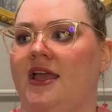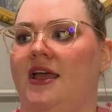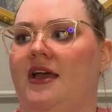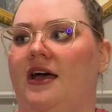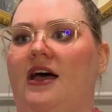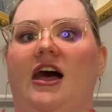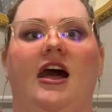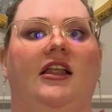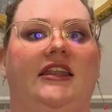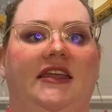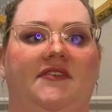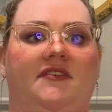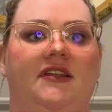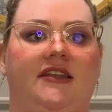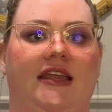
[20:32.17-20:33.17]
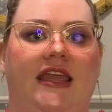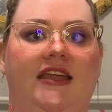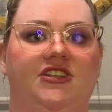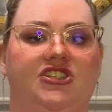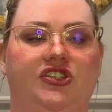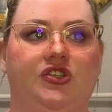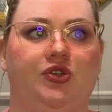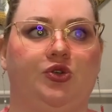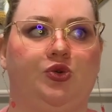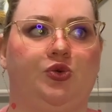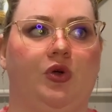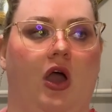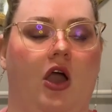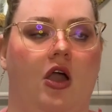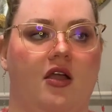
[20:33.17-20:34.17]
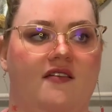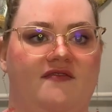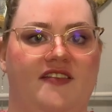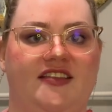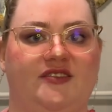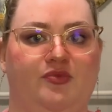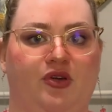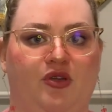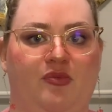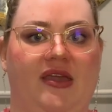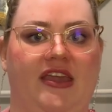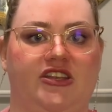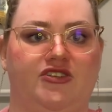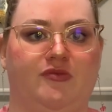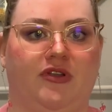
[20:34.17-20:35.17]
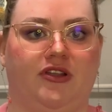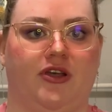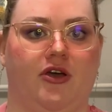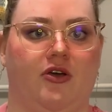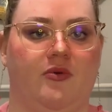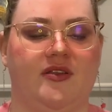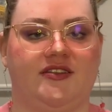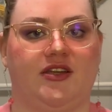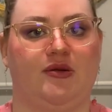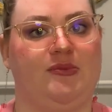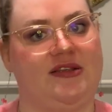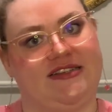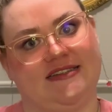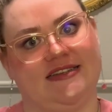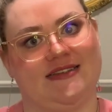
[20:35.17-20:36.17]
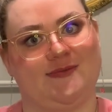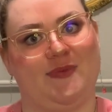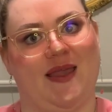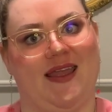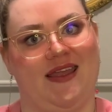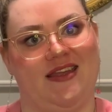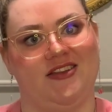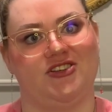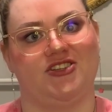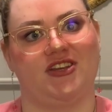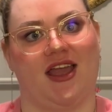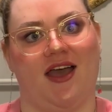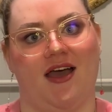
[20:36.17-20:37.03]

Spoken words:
I'll leave a link to our Facebook page below. It's our business page.